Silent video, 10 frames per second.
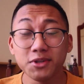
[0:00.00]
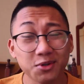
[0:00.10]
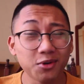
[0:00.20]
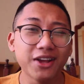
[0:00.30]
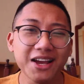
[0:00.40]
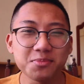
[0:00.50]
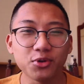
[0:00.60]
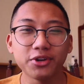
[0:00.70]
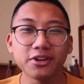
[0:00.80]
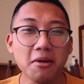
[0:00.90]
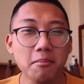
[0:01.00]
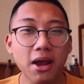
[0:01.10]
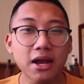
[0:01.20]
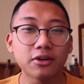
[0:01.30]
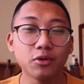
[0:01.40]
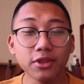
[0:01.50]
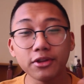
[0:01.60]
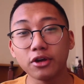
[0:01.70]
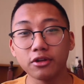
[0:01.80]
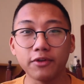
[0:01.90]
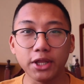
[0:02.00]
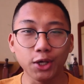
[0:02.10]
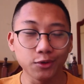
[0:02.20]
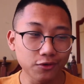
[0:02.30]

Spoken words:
going on, guys? Mark here and I'm back with another video.